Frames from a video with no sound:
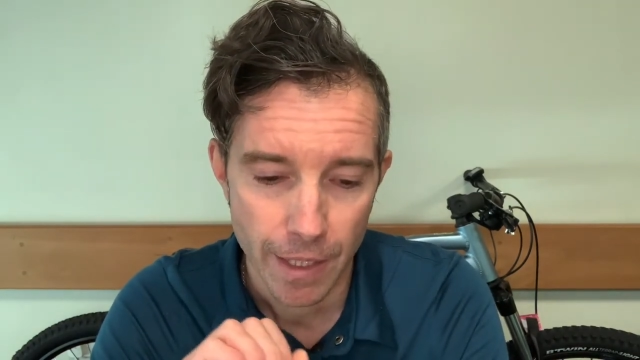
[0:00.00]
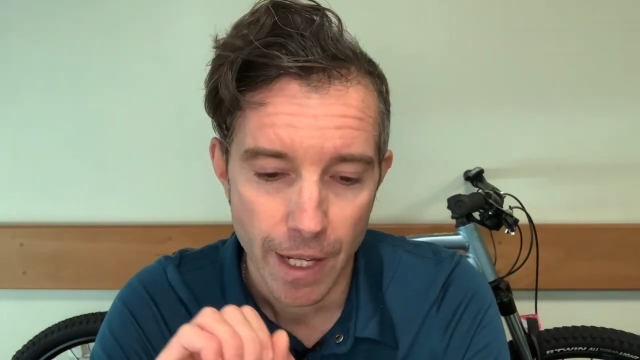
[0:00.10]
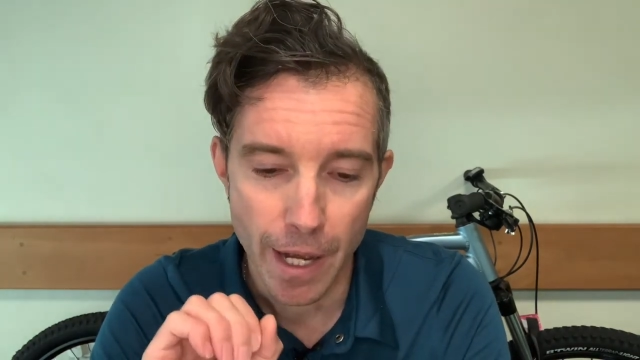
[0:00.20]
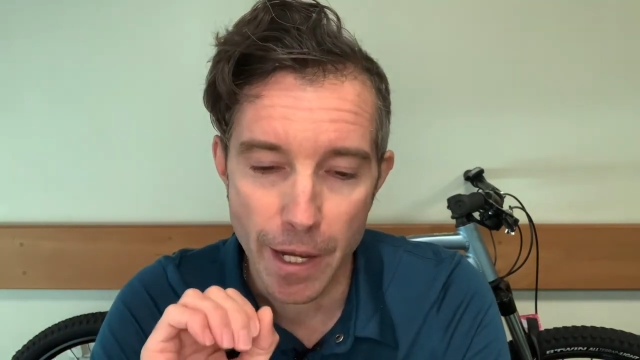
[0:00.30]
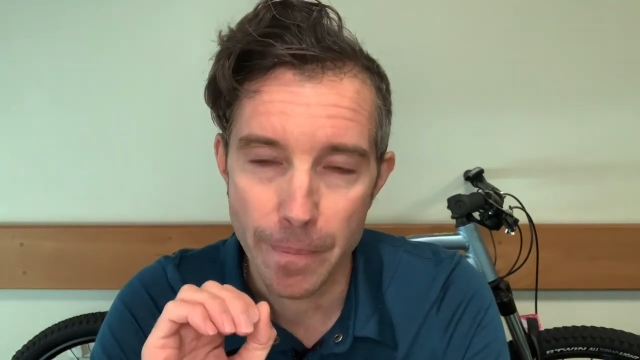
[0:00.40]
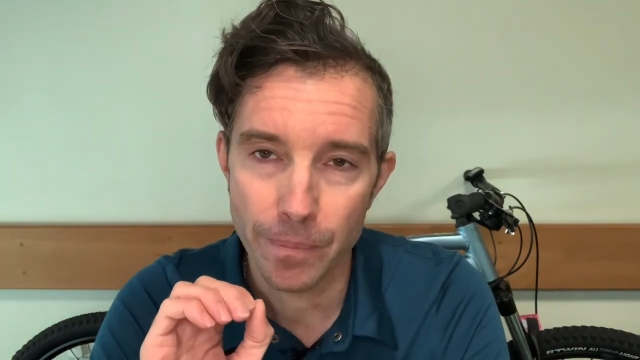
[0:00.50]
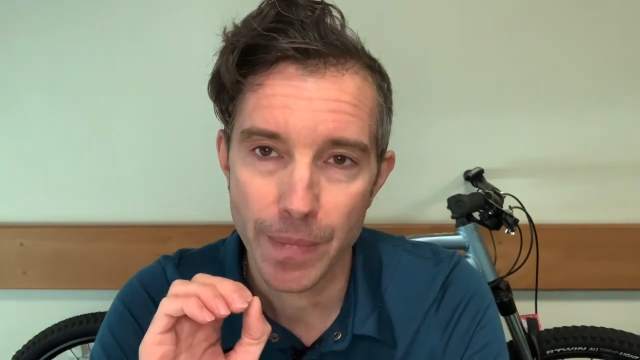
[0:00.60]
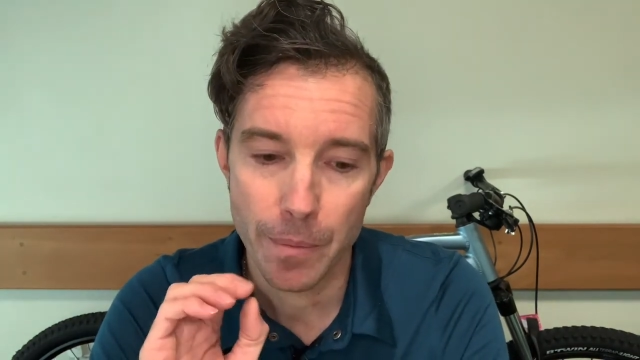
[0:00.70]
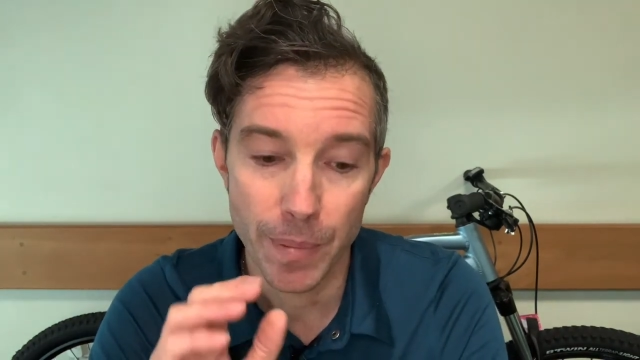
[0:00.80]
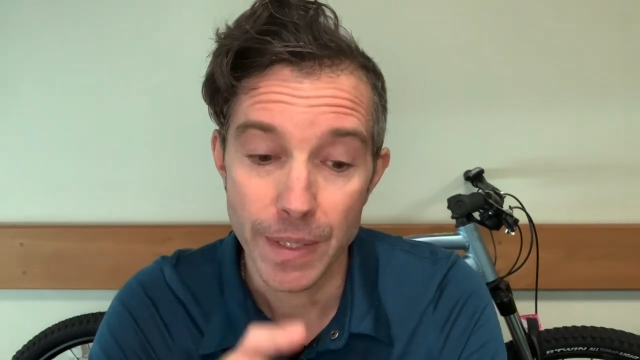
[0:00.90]
Um,
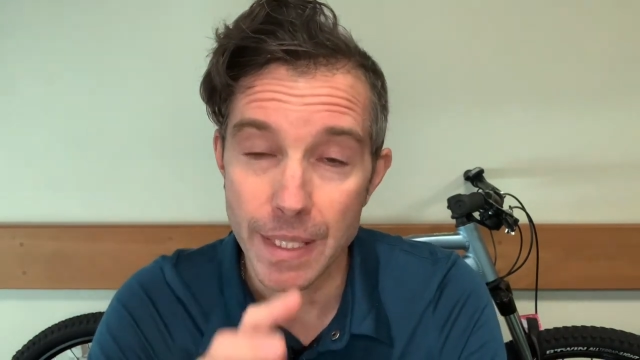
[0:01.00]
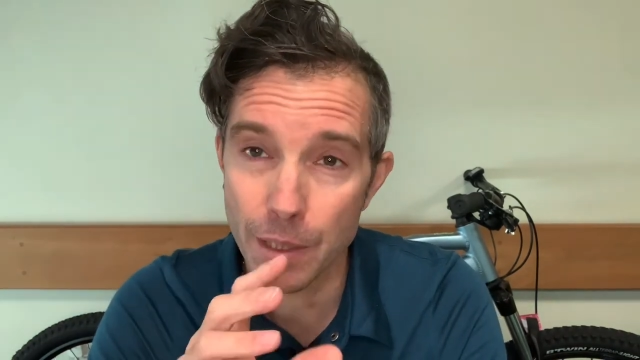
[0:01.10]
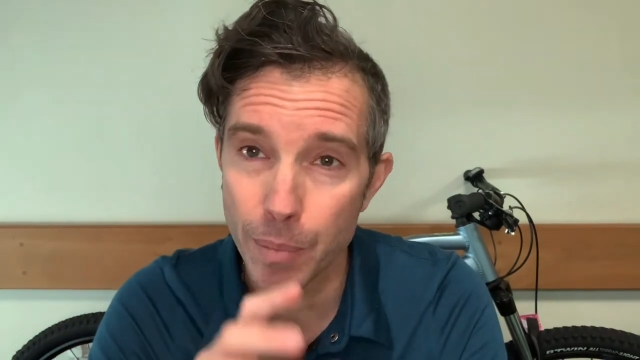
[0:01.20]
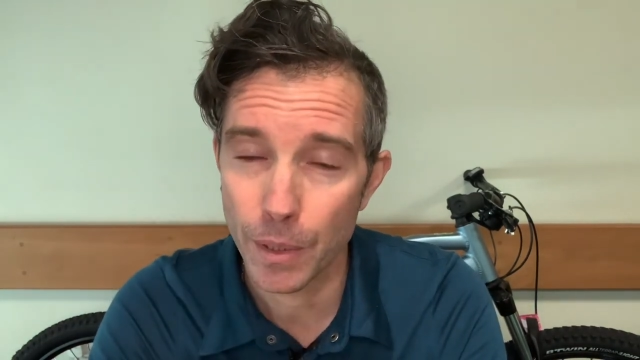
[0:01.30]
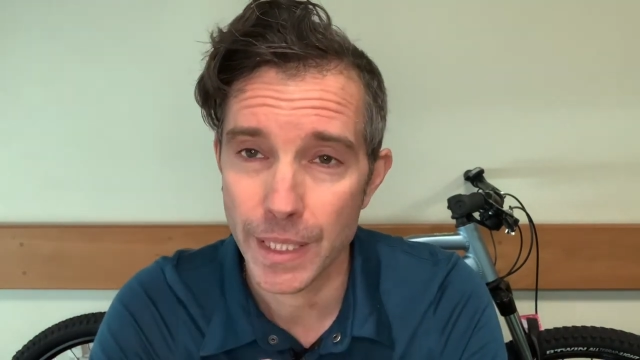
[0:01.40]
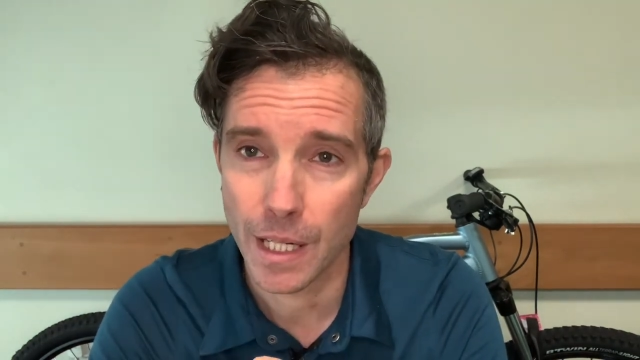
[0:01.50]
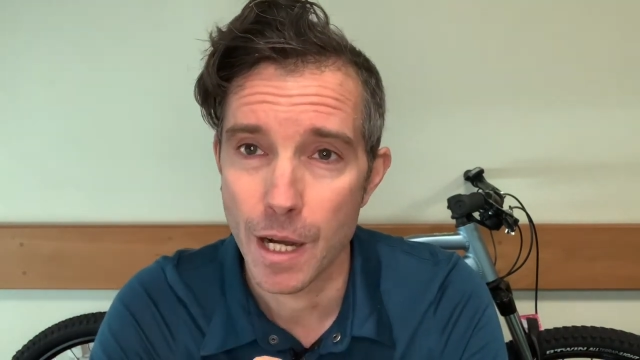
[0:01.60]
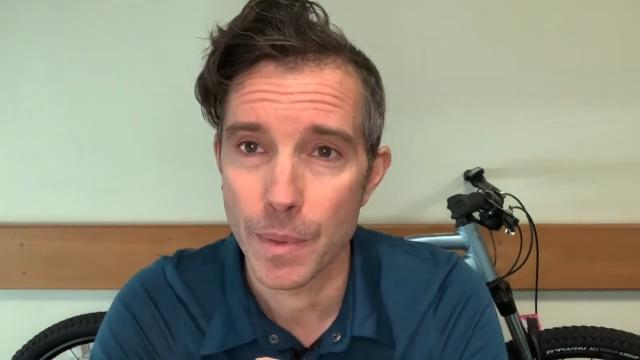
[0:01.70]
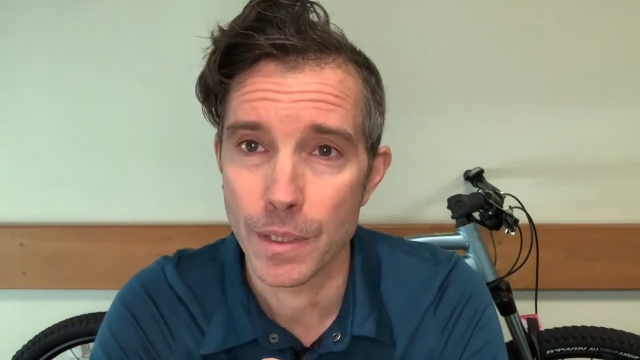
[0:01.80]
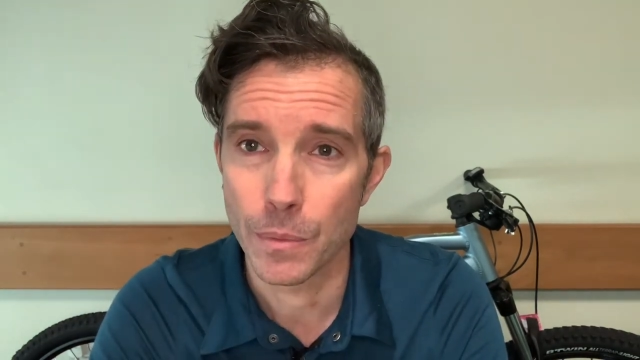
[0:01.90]
but these are
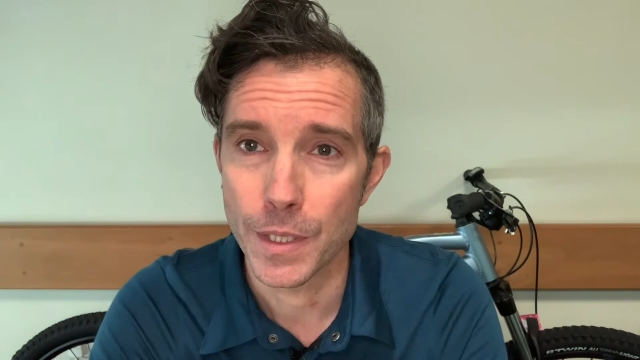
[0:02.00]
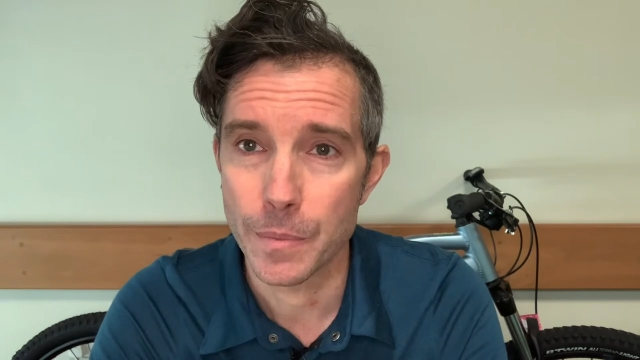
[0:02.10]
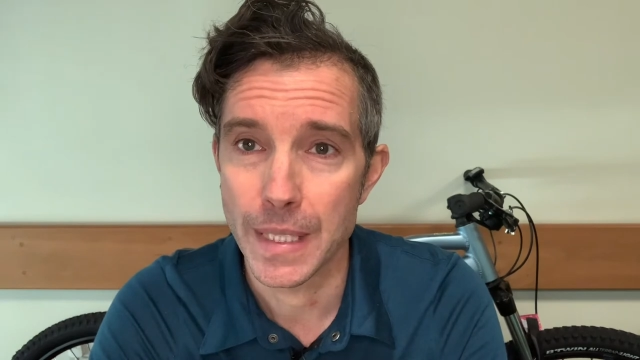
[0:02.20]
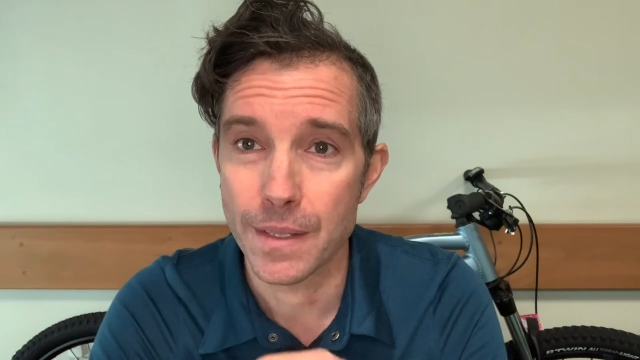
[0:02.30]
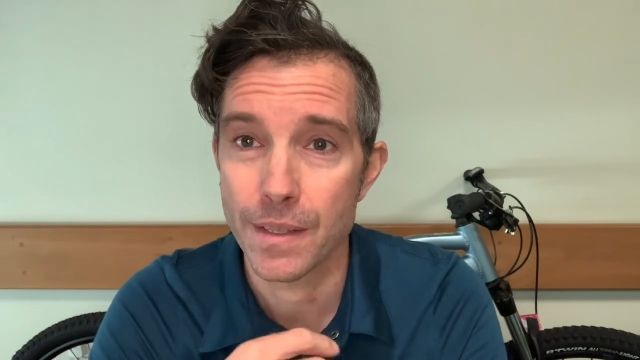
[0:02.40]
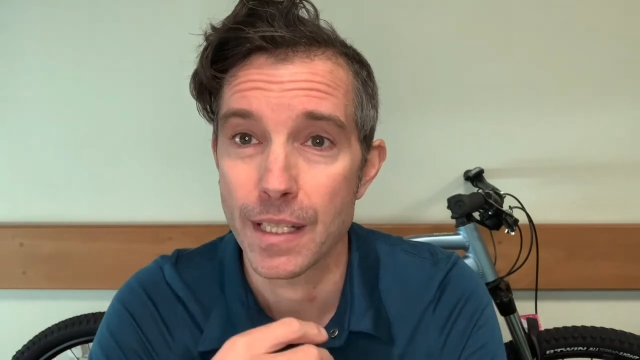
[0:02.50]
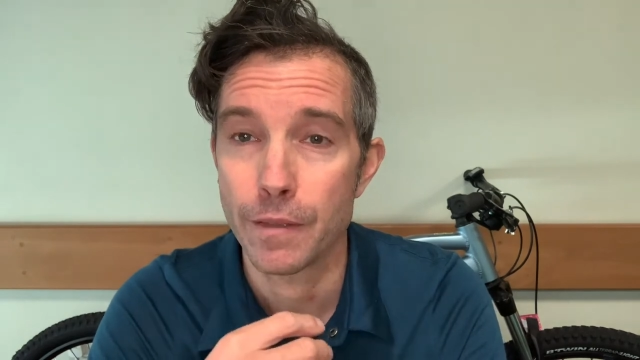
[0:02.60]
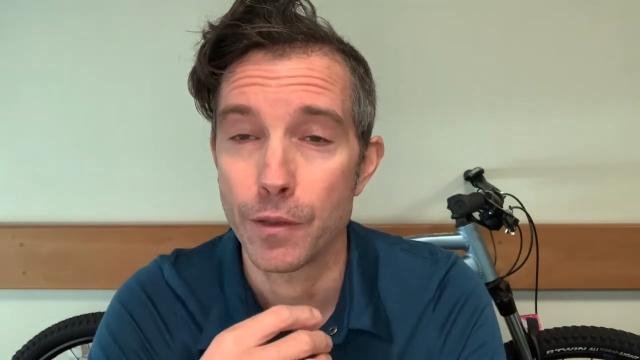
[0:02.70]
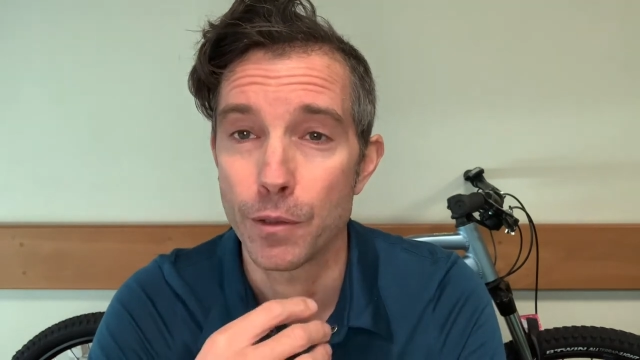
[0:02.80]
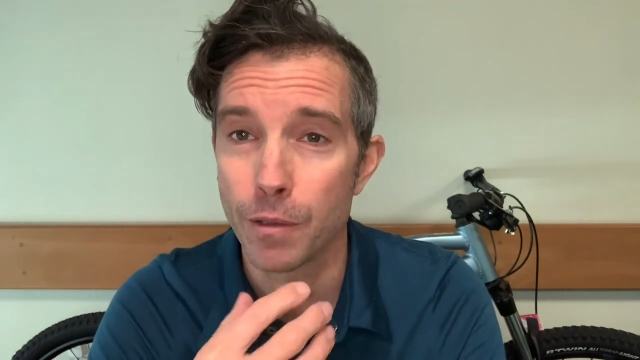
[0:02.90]
polycarbonate, which means that if
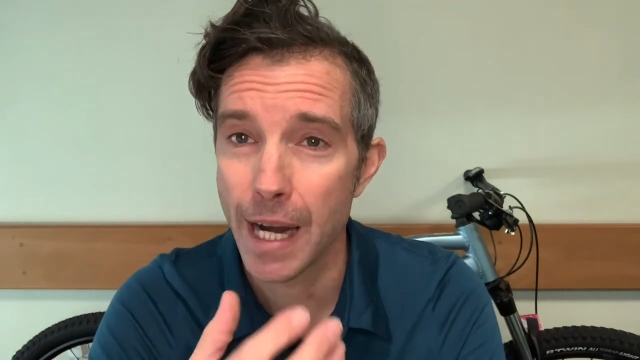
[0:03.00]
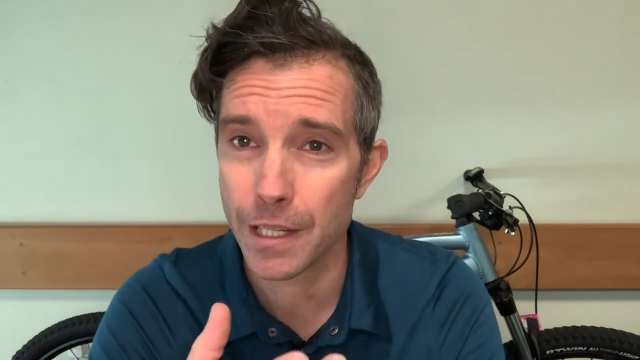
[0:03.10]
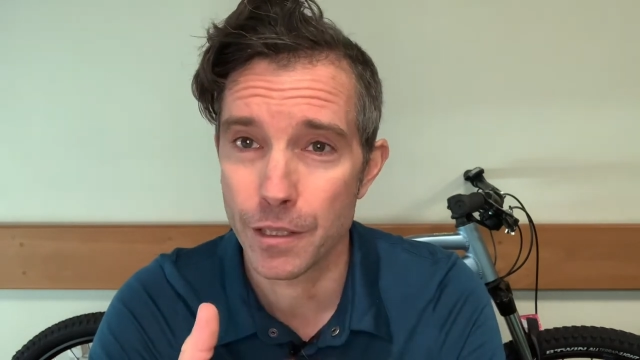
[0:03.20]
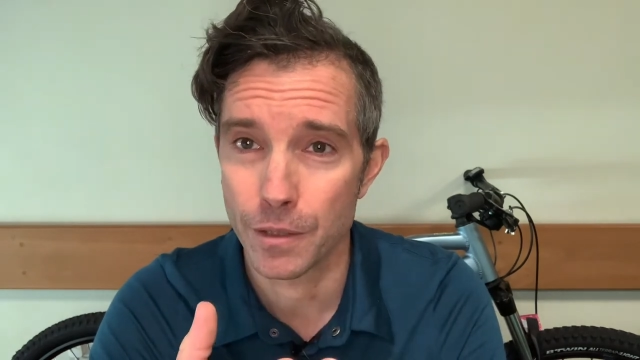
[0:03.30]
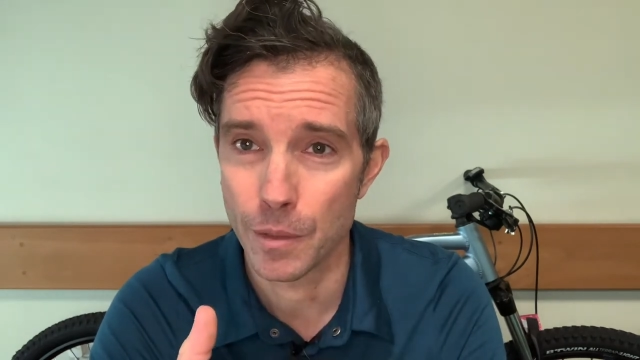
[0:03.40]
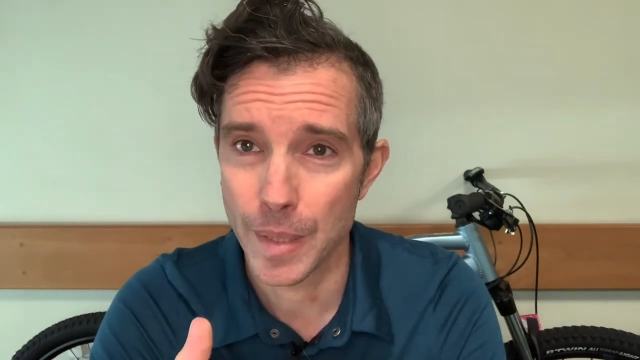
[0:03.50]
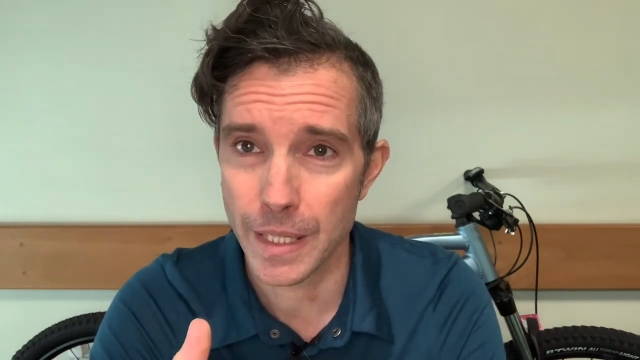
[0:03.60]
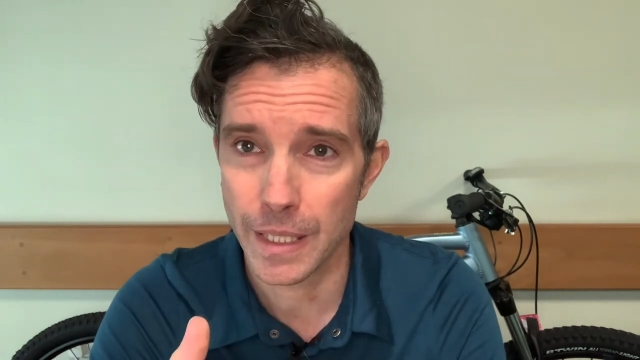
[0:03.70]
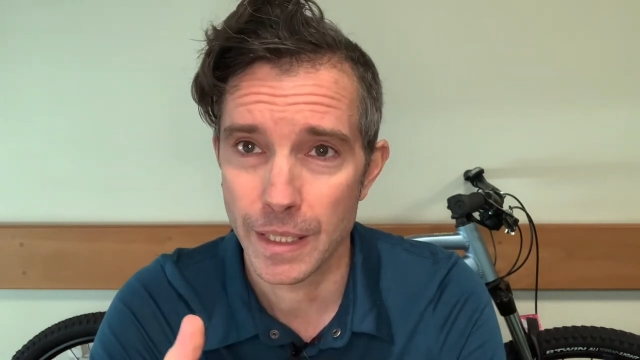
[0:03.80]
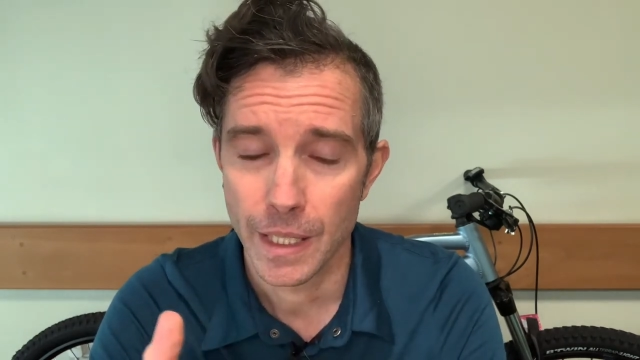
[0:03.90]
you crash your bike,